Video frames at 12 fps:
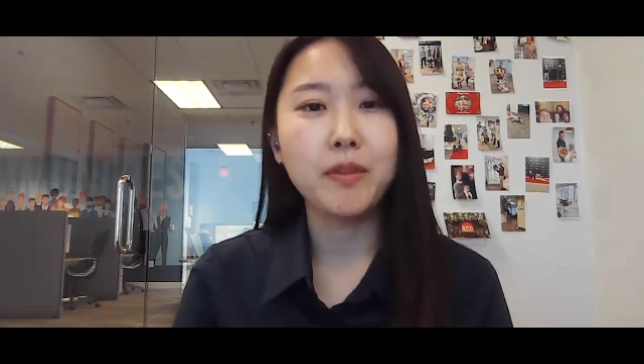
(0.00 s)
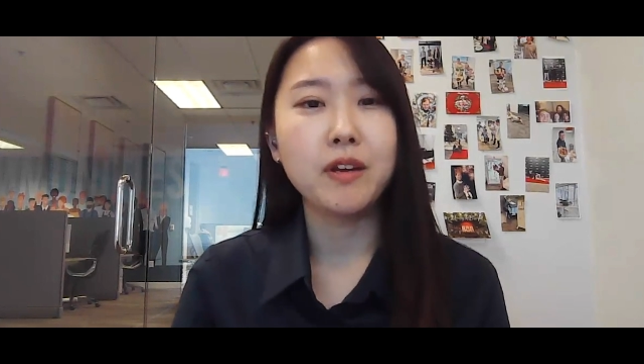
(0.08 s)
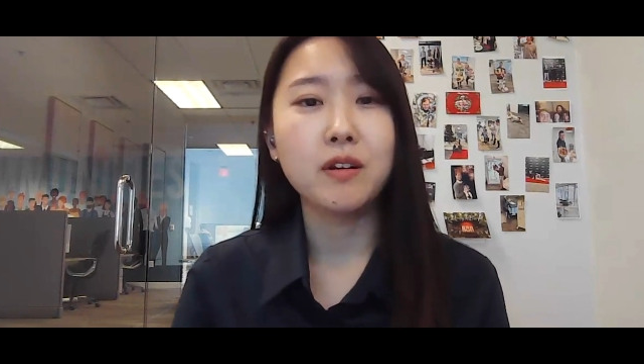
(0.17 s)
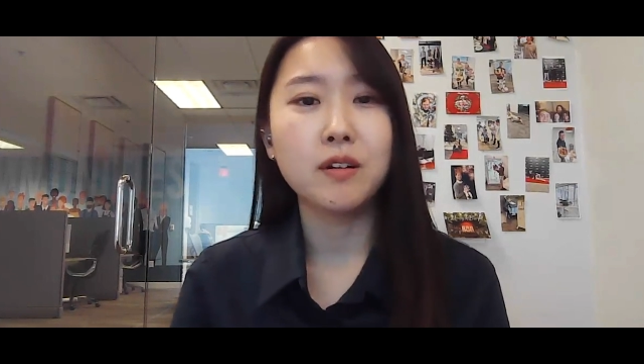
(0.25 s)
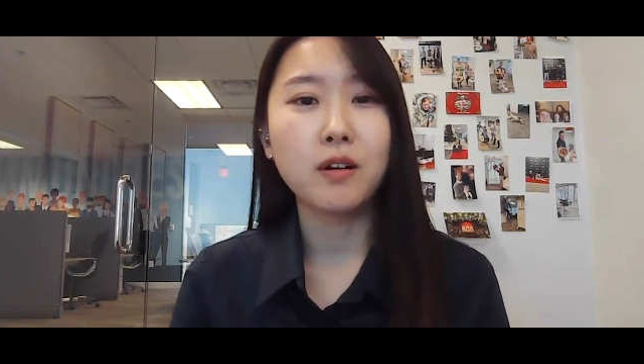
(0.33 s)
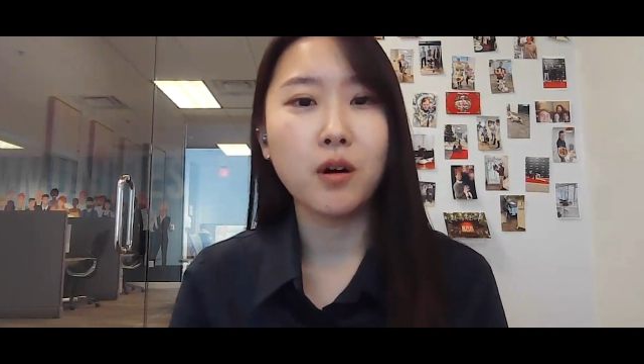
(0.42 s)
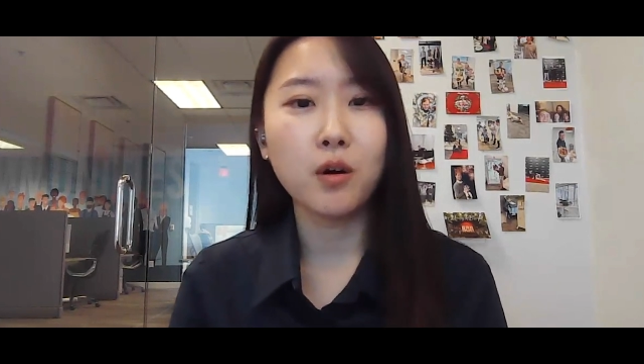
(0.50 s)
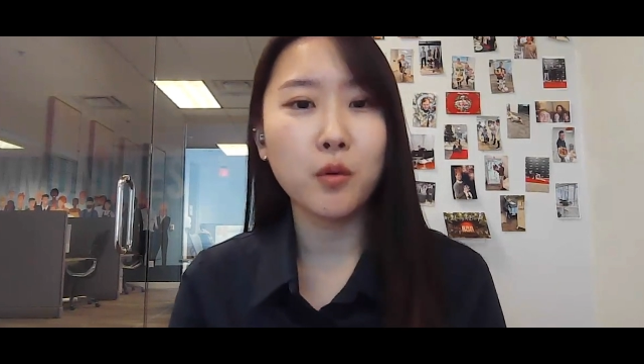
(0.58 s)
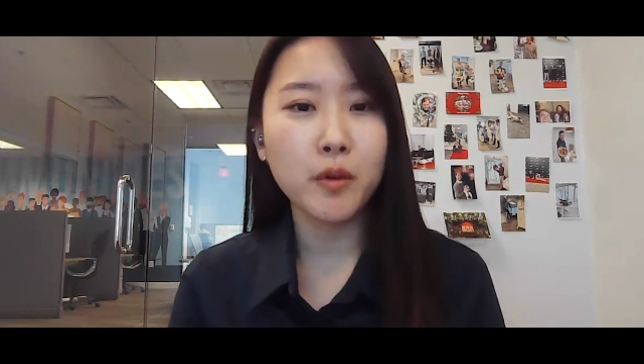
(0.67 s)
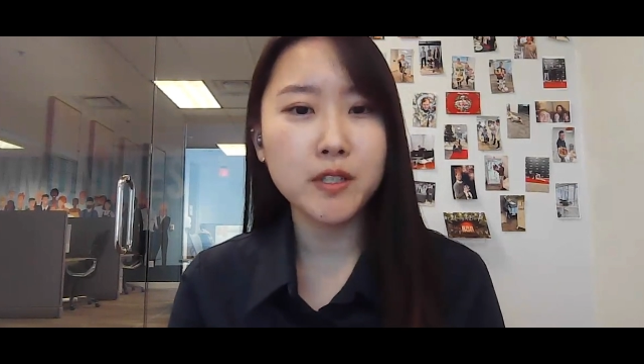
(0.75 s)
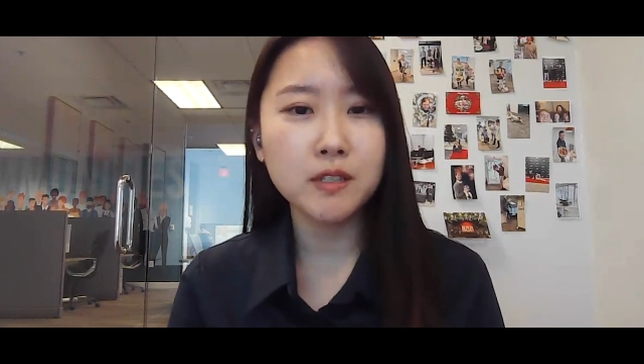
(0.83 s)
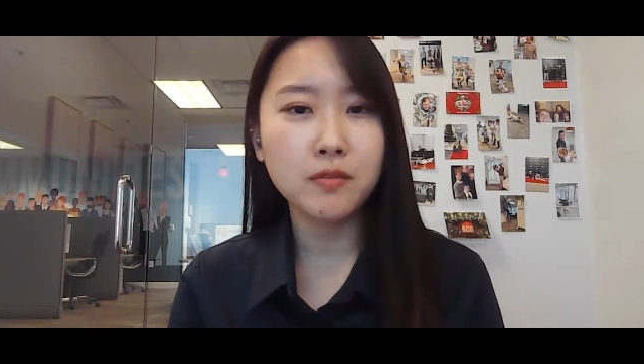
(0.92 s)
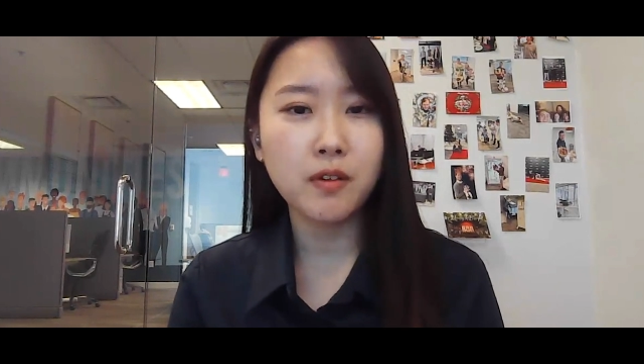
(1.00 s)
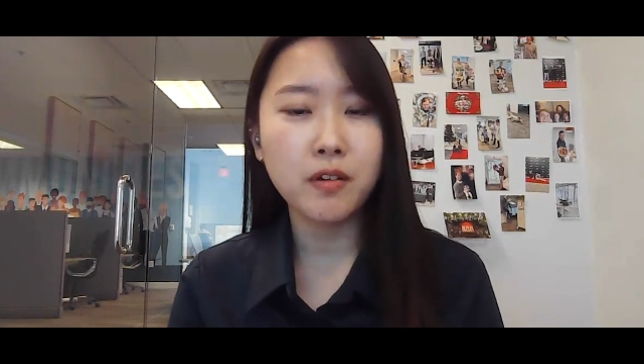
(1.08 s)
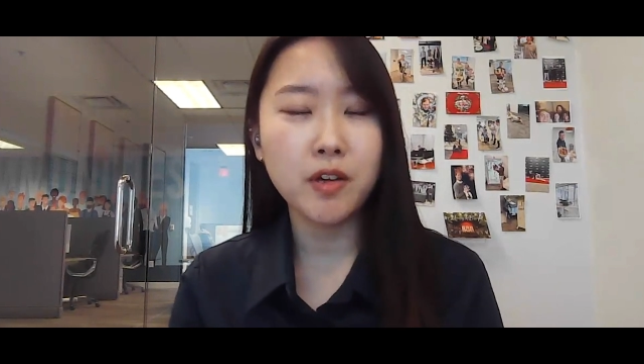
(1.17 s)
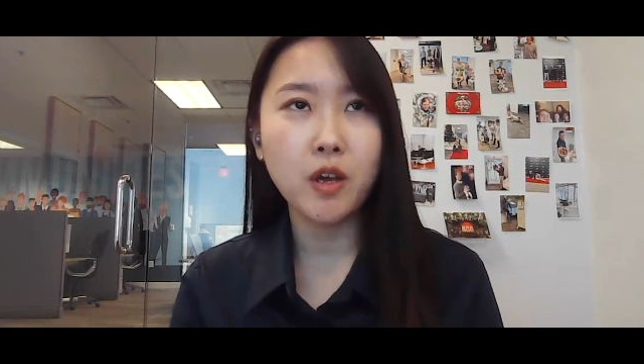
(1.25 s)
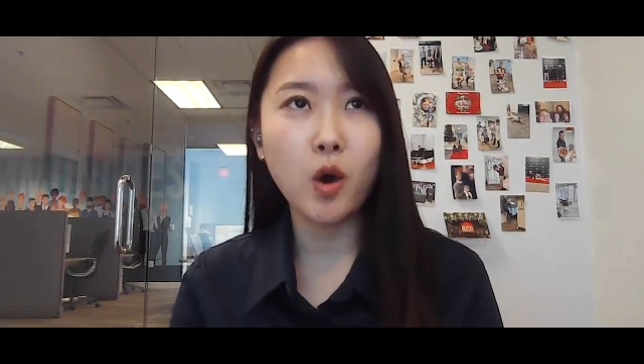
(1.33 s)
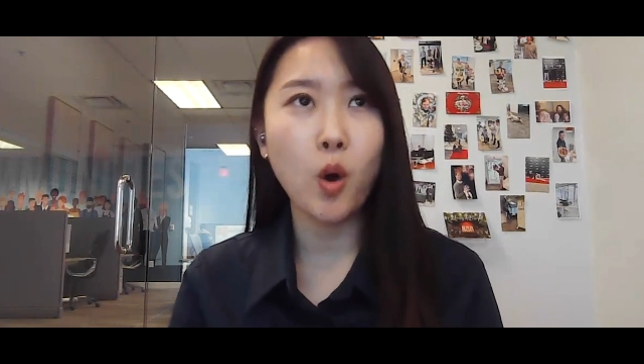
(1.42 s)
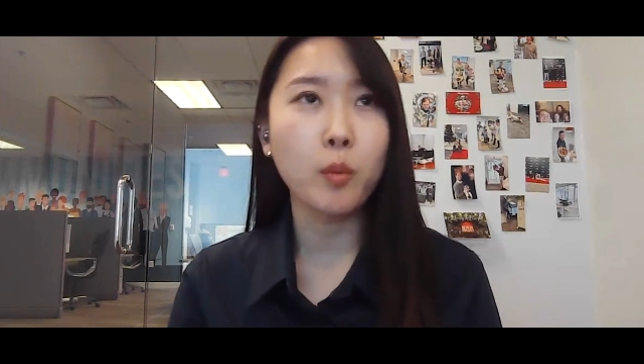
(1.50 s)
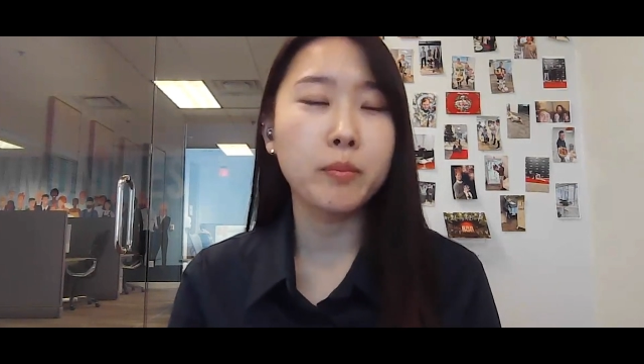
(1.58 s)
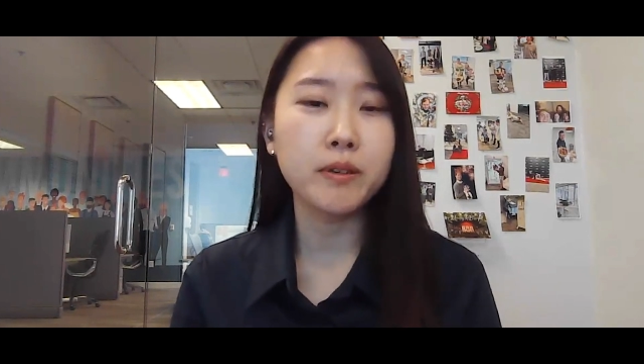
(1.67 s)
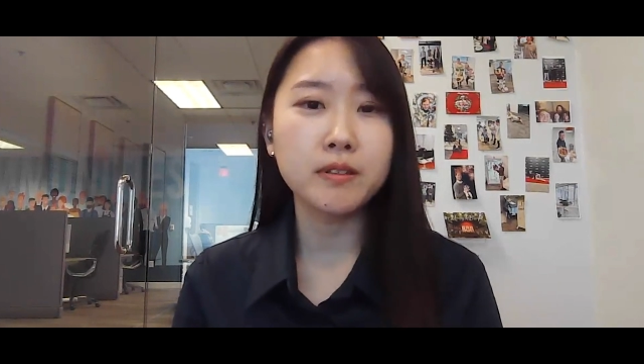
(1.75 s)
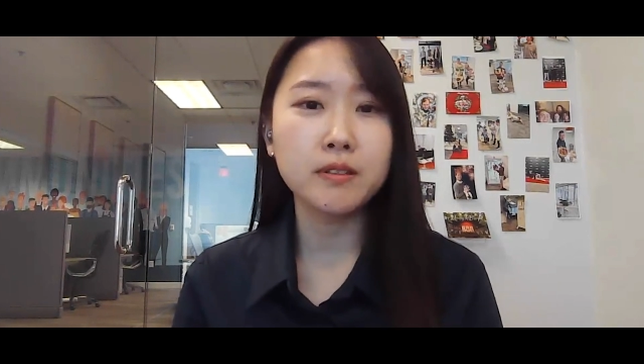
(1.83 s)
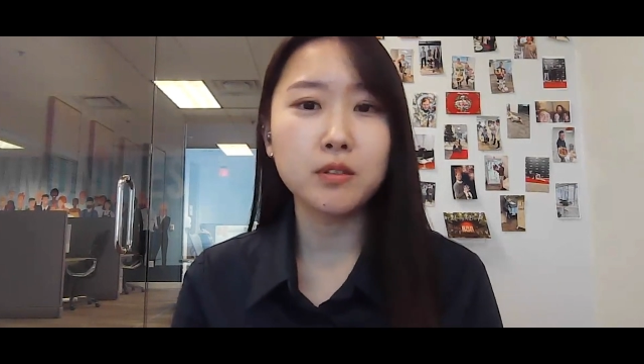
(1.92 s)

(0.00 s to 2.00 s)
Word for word: they're always very open